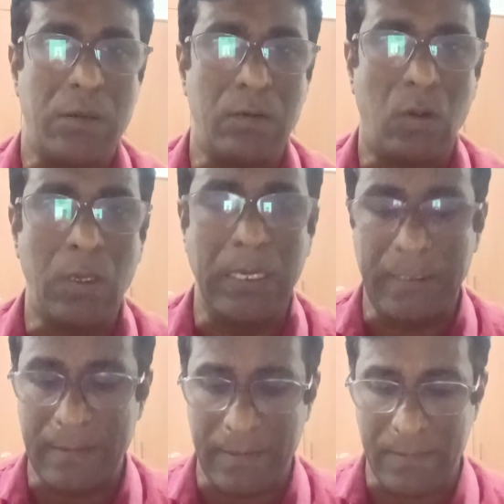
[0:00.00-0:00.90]
and all,
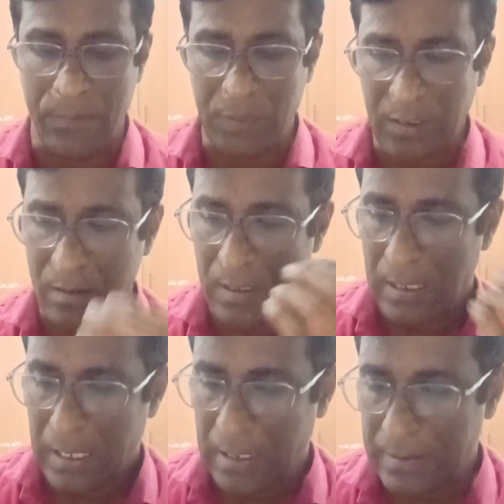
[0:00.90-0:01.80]
it is exempted
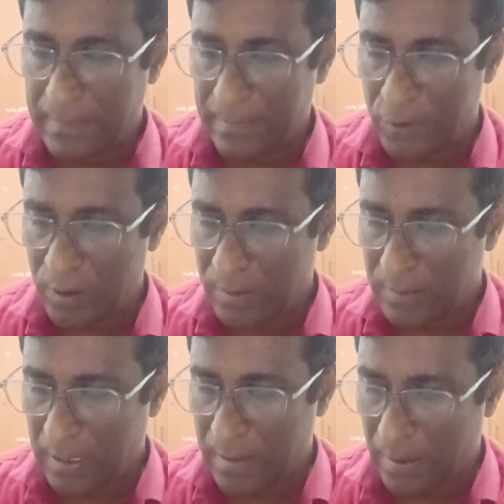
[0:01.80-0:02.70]
under section
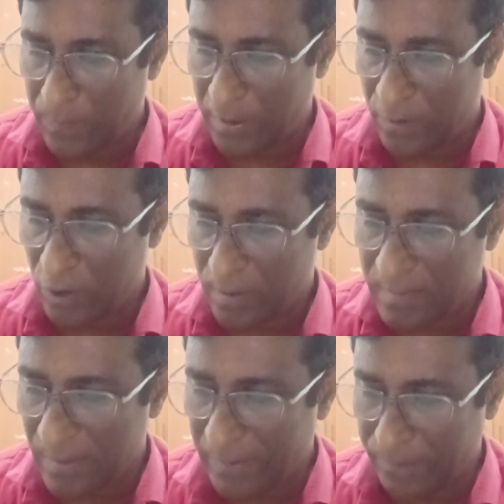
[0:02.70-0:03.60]
10 subsection
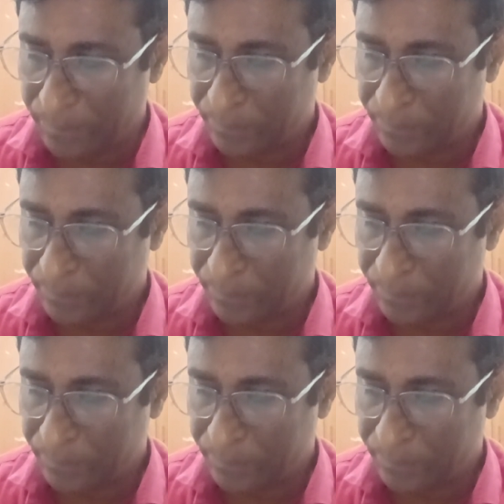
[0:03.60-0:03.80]
7.